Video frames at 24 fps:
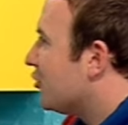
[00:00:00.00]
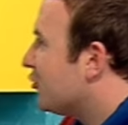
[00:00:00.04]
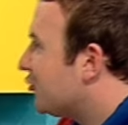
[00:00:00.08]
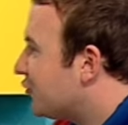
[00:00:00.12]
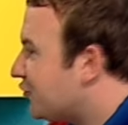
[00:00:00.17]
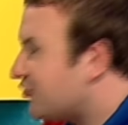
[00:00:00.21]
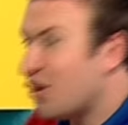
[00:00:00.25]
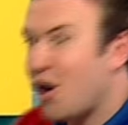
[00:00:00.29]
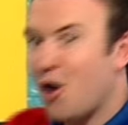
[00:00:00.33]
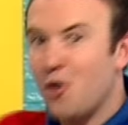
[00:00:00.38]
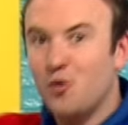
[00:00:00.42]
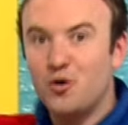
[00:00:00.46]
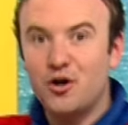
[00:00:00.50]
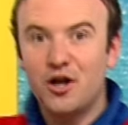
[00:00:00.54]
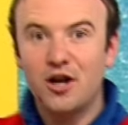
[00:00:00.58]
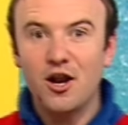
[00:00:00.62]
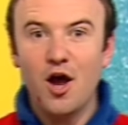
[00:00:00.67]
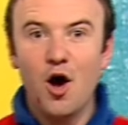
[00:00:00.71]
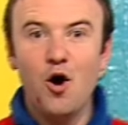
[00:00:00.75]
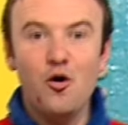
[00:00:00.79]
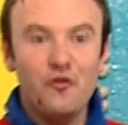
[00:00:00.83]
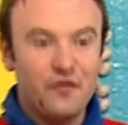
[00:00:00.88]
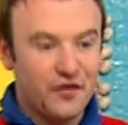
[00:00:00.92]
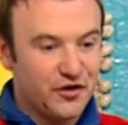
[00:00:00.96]
So
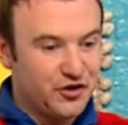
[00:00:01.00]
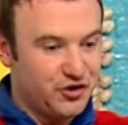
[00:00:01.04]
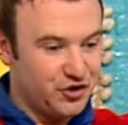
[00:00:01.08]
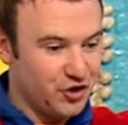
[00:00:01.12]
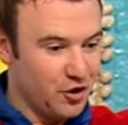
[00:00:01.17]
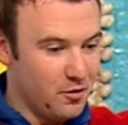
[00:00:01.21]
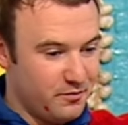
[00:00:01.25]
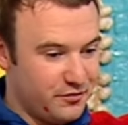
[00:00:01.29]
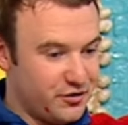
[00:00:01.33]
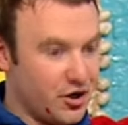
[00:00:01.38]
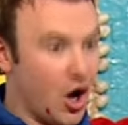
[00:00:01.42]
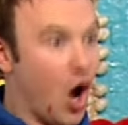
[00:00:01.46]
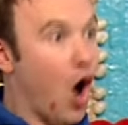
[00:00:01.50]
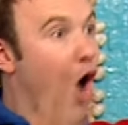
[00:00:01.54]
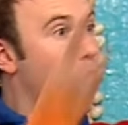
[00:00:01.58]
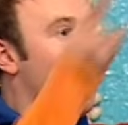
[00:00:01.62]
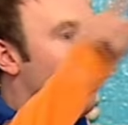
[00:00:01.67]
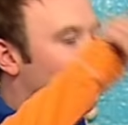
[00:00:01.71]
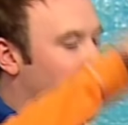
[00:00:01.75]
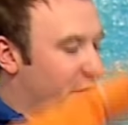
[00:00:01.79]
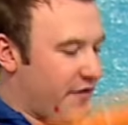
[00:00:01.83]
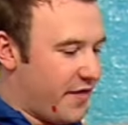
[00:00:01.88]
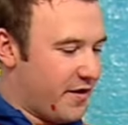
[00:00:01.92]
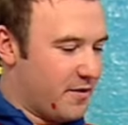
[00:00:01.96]
Clover jumped
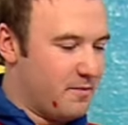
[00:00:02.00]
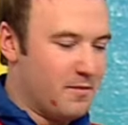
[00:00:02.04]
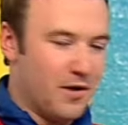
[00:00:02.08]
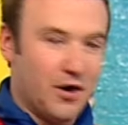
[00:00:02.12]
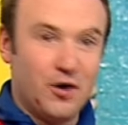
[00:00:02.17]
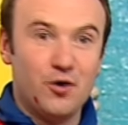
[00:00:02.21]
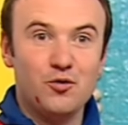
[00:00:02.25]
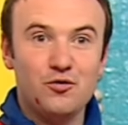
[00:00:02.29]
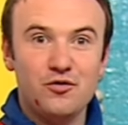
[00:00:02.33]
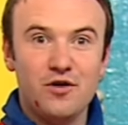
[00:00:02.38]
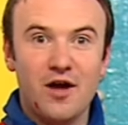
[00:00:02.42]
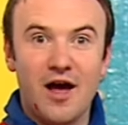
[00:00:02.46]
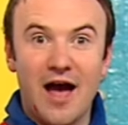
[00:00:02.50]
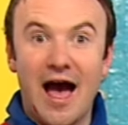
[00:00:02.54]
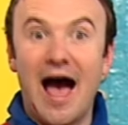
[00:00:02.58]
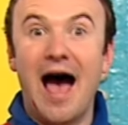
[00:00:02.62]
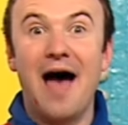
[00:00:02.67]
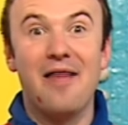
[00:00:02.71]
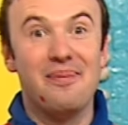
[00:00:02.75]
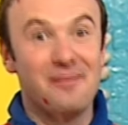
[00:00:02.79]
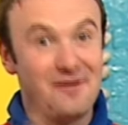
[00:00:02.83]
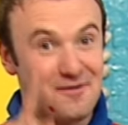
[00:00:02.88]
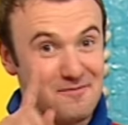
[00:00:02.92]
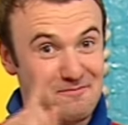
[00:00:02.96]
over the moon
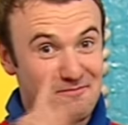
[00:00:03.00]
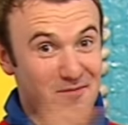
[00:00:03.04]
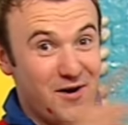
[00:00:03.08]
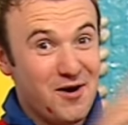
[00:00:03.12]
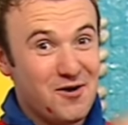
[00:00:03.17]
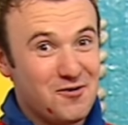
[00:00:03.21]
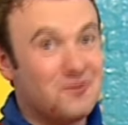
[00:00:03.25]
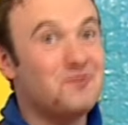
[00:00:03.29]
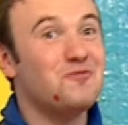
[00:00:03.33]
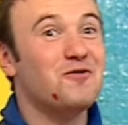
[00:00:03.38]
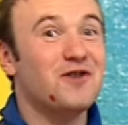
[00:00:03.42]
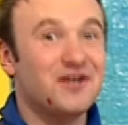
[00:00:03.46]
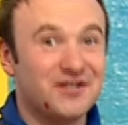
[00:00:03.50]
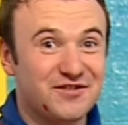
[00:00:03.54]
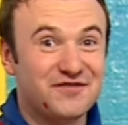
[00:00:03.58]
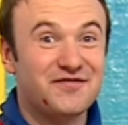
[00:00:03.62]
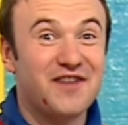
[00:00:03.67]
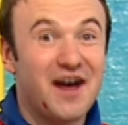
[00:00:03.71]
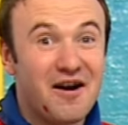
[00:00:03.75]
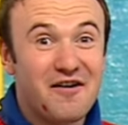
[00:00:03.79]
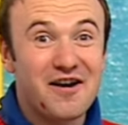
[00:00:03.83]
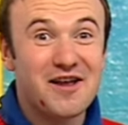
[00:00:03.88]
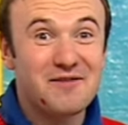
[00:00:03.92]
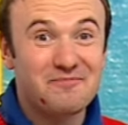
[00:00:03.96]
and the moon was
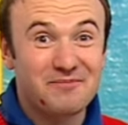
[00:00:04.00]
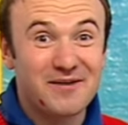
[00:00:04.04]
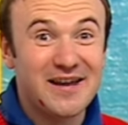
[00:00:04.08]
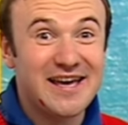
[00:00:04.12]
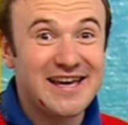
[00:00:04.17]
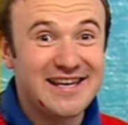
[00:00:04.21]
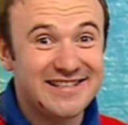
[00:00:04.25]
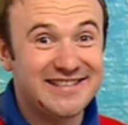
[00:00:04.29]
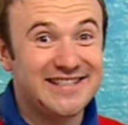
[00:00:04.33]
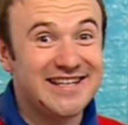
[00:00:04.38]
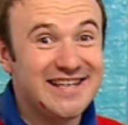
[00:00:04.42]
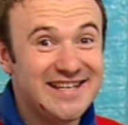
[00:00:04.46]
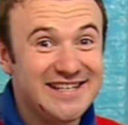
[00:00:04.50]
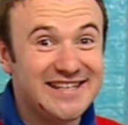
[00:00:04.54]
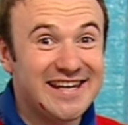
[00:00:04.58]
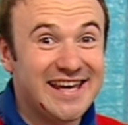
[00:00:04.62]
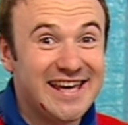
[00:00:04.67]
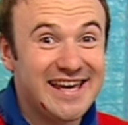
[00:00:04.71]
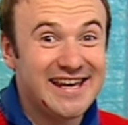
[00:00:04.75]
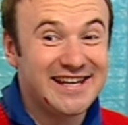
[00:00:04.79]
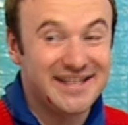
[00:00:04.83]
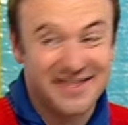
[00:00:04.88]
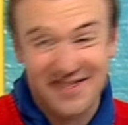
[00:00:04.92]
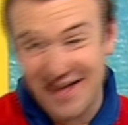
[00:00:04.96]
very pleased
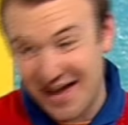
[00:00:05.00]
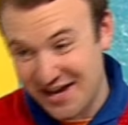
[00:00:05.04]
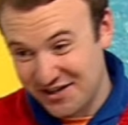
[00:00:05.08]
indeed,